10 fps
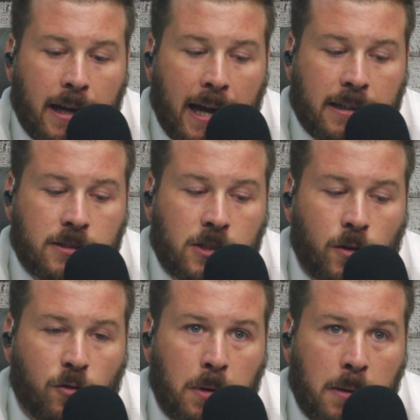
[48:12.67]
And so
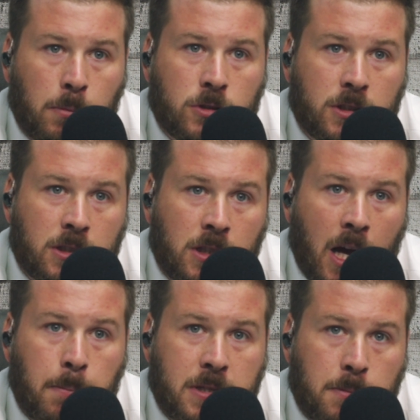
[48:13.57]
if people
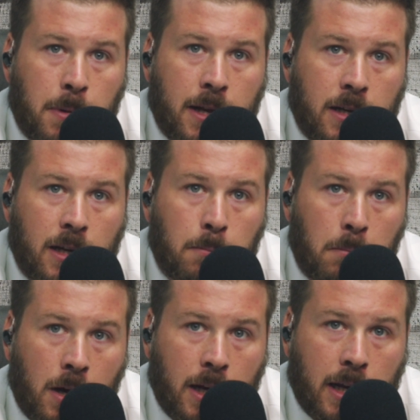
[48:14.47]
stop spending
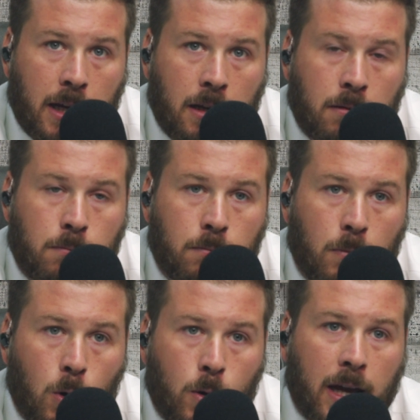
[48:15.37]
money,
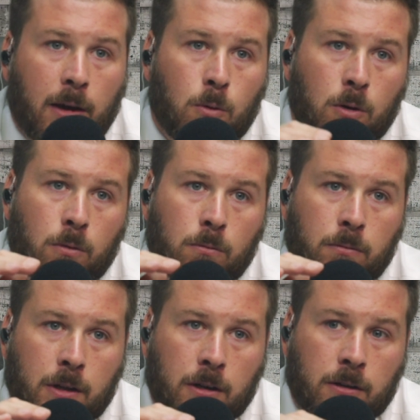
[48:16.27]
okay, well,
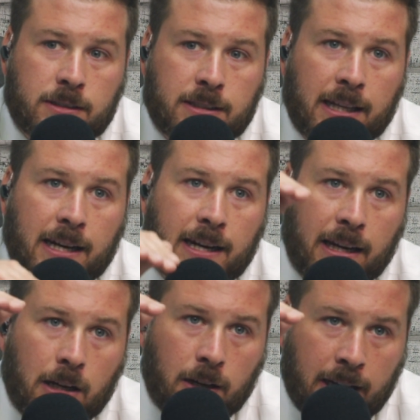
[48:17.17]
there is then
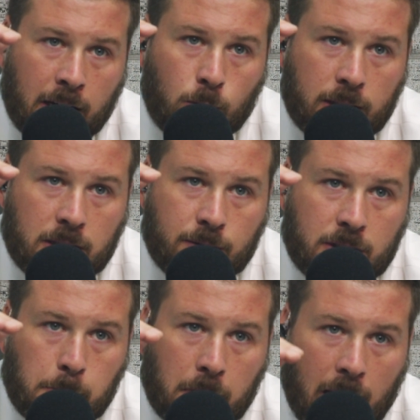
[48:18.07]
an increase of
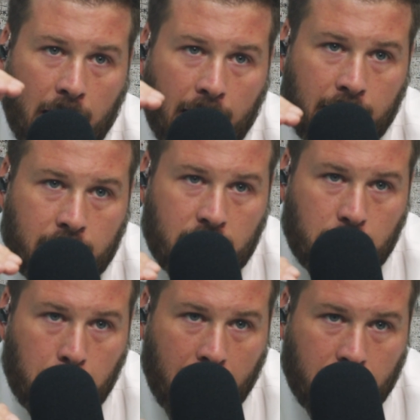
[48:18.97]
supply and the
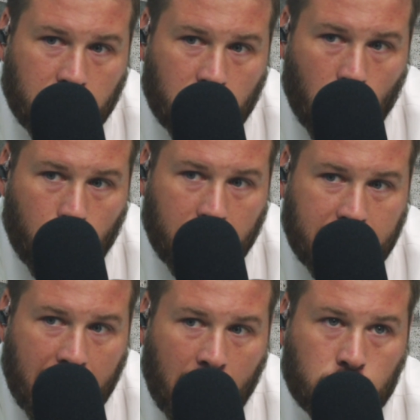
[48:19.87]
demand is going
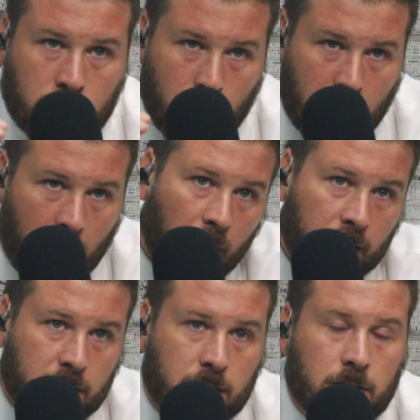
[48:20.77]
down. So the
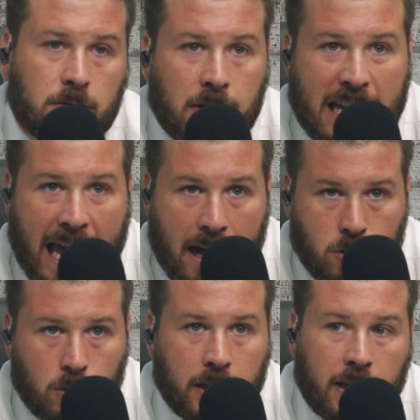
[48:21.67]
cost
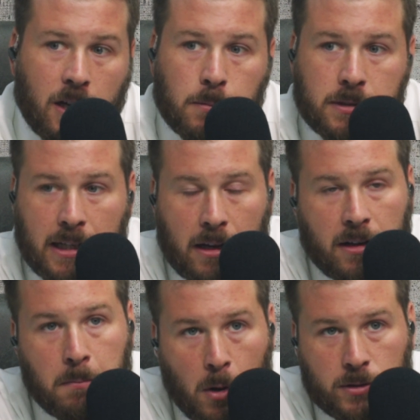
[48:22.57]
naturally comes down.
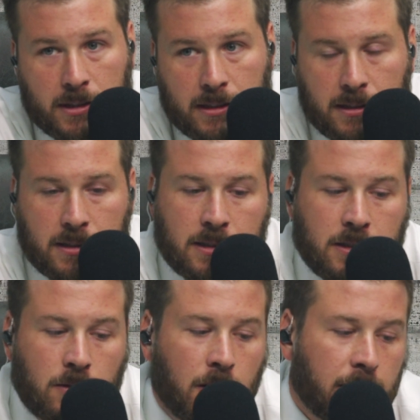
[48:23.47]
In most instances,
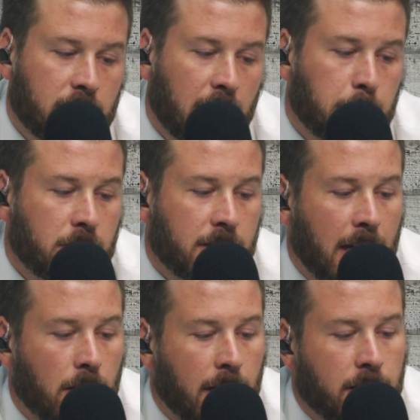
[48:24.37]
there are exceptions and
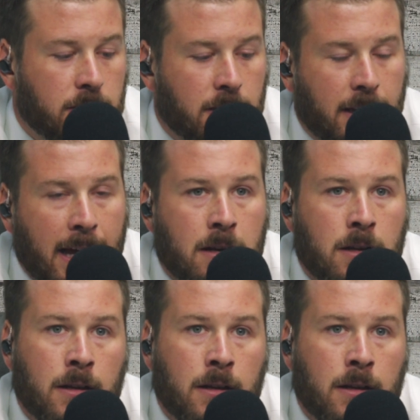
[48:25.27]
outliers to that.